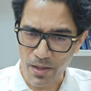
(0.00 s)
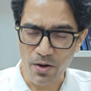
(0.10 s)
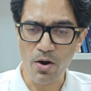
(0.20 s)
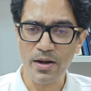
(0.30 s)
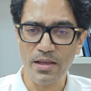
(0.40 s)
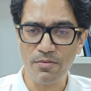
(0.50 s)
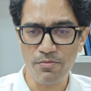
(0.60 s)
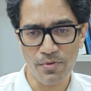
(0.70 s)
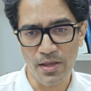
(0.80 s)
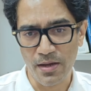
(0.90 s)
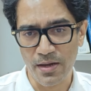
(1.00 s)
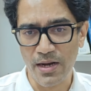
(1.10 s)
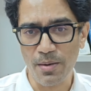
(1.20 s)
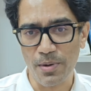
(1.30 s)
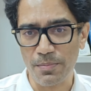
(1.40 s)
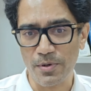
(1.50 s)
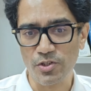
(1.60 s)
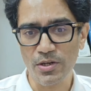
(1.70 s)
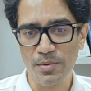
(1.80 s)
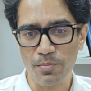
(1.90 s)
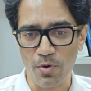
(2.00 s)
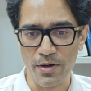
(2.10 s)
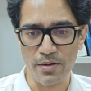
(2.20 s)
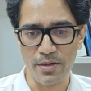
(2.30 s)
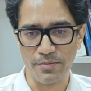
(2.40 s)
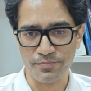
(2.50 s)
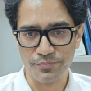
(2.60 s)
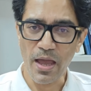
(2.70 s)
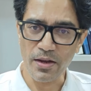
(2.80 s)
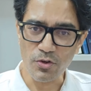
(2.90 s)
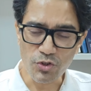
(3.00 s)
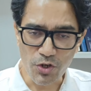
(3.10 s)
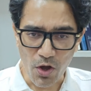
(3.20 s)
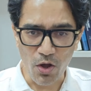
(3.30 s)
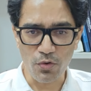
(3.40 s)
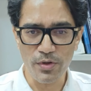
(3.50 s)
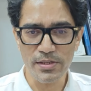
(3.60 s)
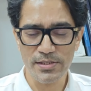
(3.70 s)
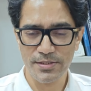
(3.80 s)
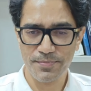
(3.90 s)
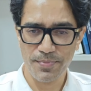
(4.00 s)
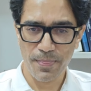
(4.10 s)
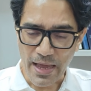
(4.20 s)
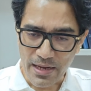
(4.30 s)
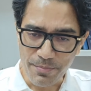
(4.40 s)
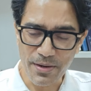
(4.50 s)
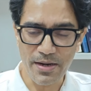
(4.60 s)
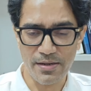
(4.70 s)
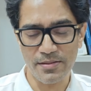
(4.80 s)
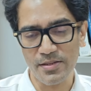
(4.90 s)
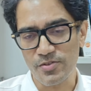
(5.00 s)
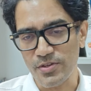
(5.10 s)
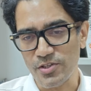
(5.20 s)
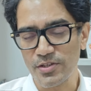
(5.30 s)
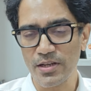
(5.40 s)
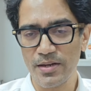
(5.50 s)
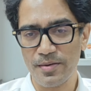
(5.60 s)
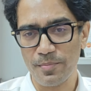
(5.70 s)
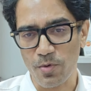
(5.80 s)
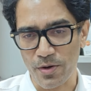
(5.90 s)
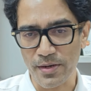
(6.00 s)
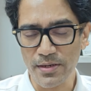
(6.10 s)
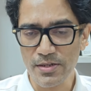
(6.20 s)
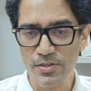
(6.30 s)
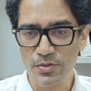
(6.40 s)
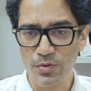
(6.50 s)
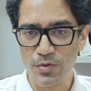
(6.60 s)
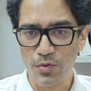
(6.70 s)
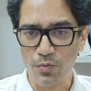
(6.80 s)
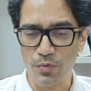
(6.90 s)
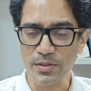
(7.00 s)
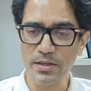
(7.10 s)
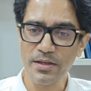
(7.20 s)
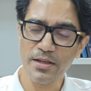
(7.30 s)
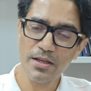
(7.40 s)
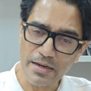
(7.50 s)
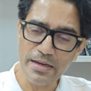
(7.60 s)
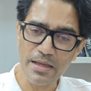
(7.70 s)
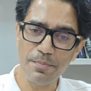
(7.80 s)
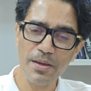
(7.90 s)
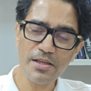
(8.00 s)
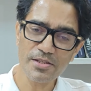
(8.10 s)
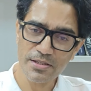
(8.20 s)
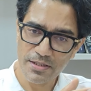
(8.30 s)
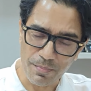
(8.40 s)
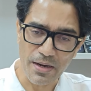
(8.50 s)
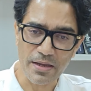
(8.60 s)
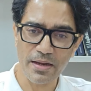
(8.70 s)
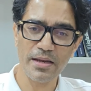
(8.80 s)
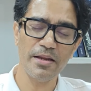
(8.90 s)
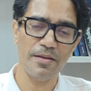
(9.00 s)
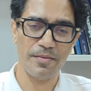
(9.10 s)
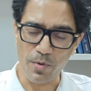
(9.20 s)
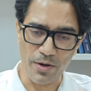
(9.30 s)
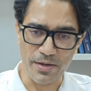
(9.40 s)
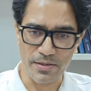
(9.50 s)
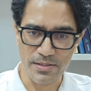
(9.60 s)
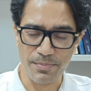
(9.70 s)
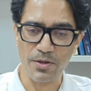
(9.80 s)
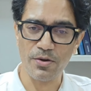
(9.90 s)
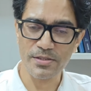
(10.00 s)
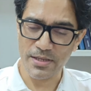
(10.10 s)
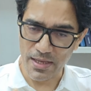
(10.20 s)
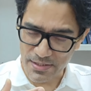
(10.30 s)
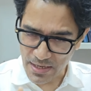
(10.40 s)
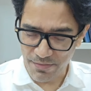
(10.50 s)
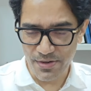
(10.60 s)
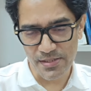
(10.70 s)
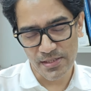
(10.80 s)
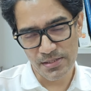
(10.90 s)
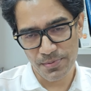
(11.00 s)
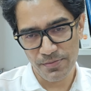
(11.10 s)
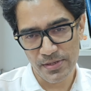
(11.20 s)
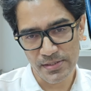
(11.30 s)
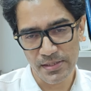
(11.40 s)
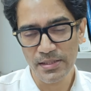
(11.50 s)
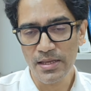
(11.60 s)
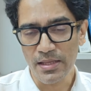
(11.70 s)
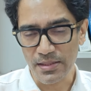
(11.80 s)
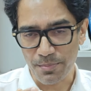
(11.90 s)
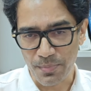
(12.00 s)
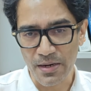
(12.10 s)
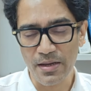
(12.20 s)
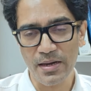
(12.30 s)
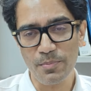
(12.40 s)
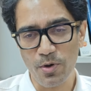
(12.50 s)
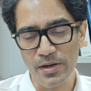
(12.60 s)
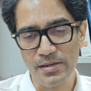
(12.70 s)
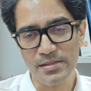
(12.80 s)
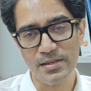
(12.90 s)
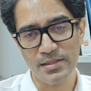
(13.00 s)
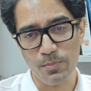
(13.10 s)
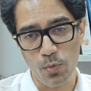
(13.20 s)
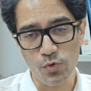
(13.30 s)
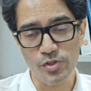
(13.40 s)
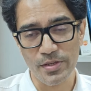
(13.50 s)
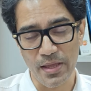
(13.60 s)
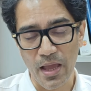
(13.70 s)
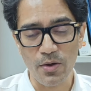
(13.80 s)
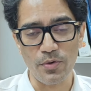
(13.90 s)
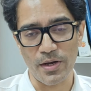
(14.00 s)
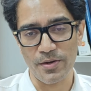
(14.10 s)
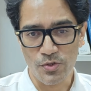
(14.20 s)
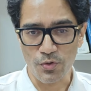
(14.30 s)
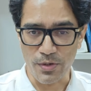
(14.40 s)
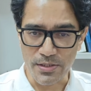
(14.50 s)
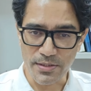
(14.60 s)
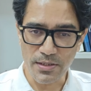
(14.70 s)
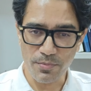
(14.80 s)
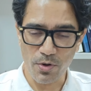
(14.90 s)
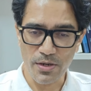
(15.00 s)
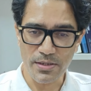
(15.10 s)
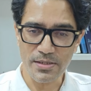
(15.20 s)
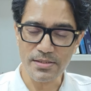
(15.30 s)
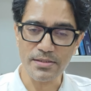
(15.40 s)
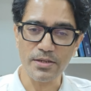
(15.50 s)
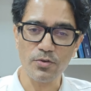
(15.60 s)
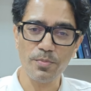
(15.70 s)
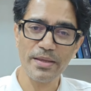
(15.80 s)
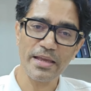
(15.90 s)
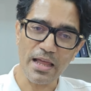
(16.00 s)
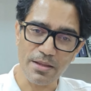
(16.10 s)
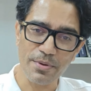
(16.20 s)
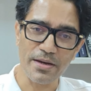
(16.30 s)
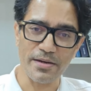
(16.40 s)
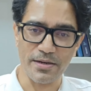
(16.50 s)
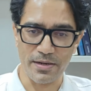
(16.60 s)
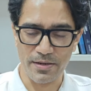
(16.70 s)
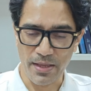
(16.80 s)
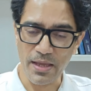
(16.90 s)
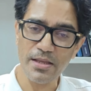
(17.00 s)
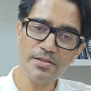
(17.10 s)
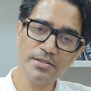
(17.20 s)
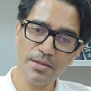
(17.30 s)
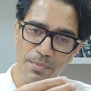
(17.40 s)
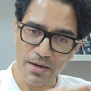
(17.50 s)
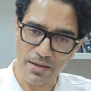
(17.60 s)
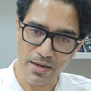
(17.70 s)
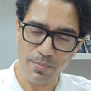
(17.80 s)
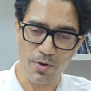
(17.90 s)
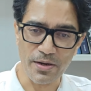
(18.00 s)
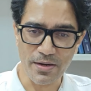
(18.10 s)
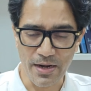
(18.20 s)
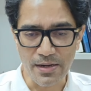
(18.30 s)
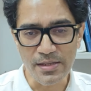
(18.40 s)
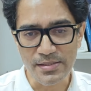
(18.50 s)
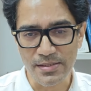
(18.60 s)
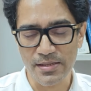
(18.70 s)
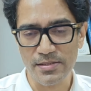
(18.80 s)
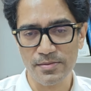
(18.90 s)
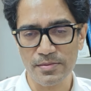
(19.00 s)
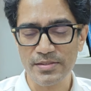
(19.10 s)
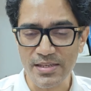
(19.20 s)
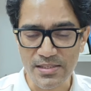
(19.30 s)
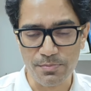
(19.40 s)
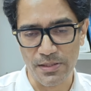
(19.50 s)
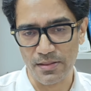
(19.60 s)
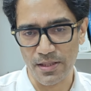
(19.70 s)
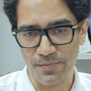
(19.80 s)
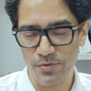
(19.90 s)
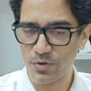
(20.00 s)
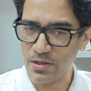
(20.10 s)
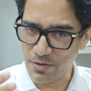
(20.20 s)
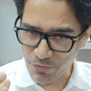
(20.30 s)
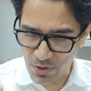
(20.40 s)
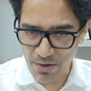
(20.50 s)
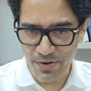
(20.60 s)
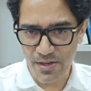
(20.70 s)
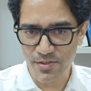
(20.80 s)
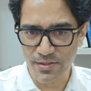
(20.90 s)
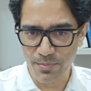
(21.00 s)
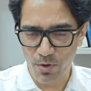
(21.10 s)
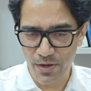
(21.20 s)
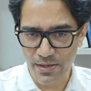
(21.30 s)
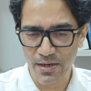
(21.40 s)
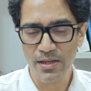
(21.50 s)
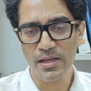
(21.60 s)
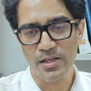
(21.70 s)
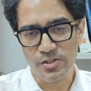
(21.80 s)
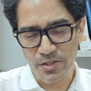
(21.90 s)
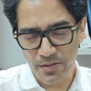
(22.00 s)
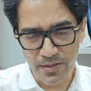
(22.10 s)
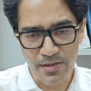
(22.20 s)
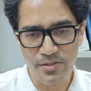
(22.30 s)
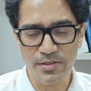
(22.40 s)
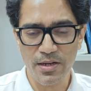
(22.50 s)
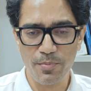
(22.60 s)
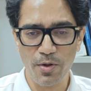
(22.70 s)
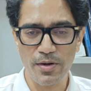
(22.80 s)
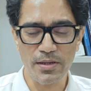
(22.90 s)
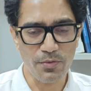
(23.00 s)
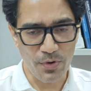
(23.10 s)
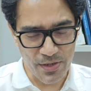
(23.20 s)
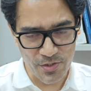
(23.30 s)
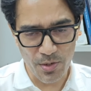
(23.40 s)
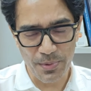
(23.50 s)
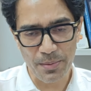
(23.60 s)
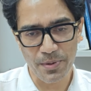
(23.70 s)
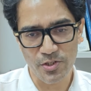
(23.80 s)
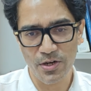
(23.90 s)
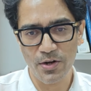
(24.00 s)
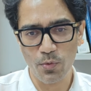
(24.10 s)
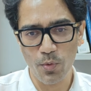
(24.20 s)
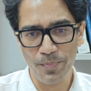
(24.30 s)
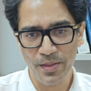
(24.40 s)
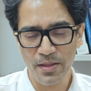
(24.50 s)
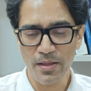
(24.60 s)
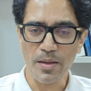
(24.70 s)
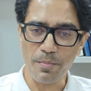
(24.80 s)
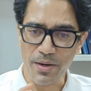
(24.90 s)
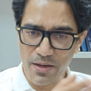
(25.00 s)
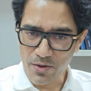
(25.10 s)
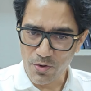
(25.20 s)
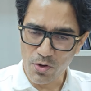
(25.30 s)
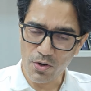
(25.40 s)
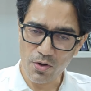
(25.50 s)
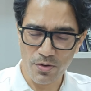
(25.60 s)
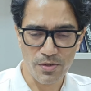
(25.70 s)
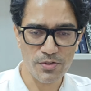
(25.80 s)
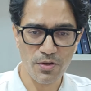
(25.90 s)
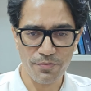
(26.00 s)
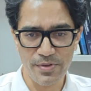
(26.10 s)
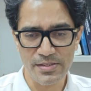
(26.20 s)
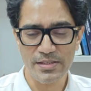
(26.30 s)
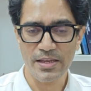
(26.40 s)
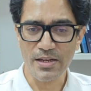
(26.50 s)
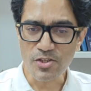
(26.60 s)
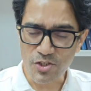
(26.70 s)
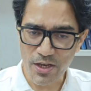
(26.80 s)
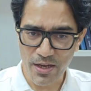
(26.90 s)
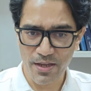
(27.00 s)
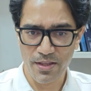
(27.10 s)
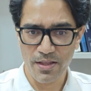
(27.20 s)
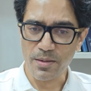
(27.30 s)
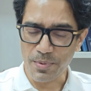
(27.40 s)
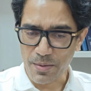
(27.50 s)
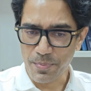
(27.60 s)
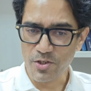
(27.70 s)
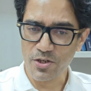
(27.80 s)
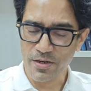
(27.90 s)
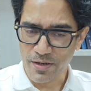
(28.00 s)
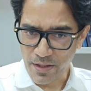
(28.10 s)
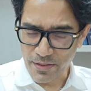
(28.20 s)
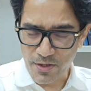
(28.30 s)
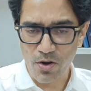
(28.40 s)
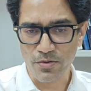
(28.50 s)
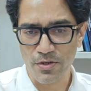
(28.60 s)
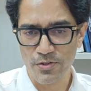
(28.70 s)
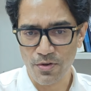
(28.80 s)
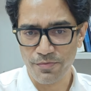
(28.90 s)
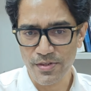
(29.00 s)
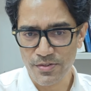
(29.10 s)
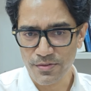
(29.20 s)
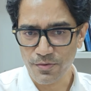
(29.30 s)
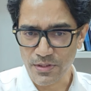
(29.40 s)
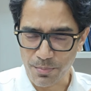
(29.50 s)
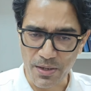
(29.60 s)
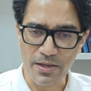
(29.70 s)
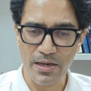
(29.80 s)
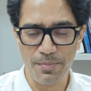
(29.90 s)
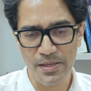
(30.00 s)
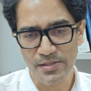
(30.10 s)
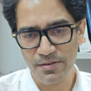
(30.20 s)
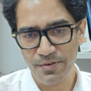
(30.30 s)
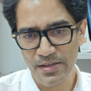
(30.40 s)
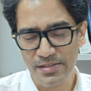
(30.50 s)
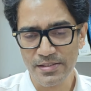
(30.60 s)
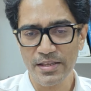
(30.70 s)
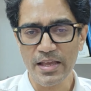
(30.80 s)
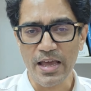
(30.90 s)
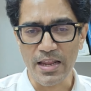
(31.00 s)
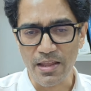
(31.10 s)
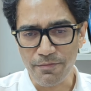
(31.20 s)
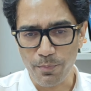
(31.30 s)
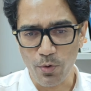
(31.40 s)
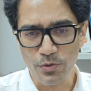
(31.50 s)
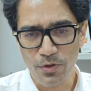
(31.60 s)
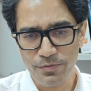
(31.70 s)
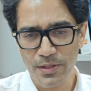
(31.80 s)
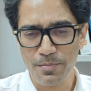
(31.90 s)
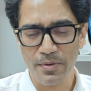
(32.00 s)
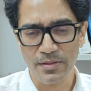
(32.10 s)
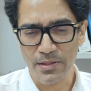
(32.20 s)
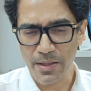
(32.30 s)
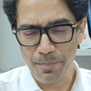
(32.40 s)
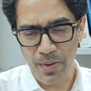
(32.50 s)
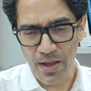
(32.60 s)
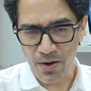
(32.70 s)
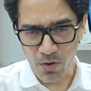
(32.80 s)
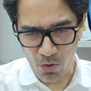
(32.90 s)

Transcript: may not give a correct blood pressure monitoring. And you should always calibrate these digital monitors with a clinic based Mercury monitors, because as I have discussed previously, the Mercury monitors are the most accurate. So digital monitors need to be calibrated against the Mercury monitor at least six monthly. So if you have a digital monitor, check the digital monitor, what is your blood pressure at home, bring it to your doctor's office and check the blood pressure in the doctor's office with a Mercury based device. And if both of them are